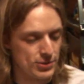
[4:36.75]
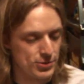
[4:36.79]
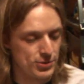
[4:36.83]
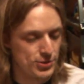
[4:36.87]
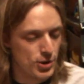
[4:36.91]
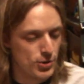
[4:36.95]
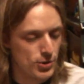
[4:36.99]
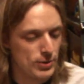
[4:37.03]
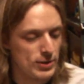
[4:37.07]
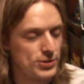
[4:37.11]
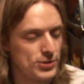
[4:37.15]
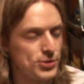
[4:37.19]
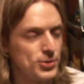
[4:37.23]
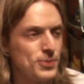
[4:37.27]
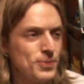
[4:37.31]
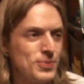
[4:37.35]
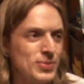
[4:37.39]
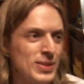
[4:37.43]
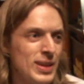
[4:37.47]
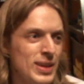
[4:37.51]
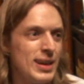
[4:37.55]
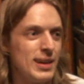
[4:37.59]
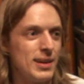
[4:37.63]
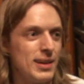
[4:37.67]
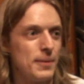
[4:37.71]
So it's
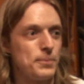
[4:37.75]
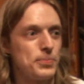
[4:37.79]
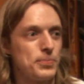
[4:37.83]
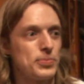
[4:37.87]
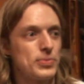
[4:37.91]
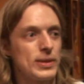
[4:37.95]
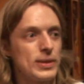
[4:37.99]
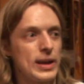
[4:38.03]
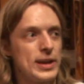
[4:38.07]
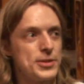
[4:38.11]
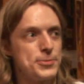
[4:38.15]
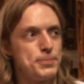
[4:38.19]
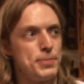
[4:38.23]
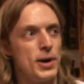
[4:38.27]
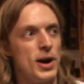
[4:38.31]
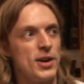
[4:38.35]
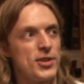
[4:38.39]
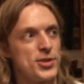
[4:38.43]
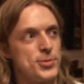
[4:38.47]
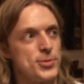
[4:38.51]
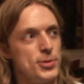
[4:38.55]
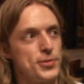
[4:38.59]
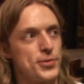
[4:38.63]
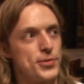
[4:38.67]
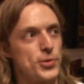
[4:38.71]

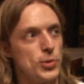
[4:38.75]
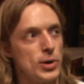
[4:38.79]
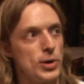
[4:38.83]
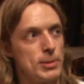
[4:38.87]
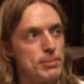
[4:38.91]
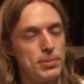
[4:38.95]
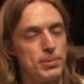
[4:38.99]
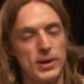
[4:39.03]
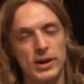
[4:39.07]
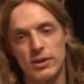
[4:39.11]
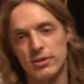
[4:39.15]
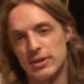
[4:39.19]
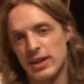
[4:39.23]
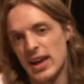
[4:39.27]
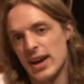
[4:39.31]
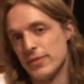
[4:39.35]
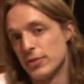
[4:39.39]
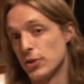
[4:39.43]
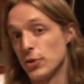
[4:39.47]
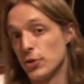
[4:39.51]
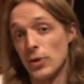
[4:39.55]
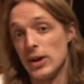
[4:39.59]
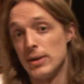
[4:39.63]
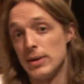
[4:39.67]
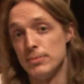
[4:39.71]
possible for one player to have a
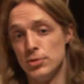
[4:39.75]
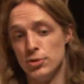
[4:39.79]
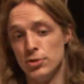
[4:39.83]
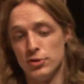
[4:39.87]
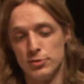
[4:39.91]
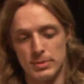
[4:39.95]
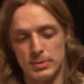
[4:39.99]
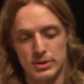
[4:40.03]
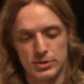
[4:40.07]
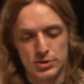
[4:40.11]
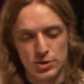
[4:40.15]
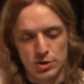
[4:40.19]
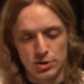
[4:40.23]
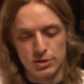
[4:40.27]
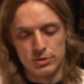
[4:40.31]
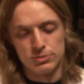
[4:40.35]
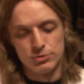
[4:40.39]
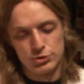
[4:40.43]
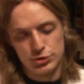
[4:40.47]
great movement card,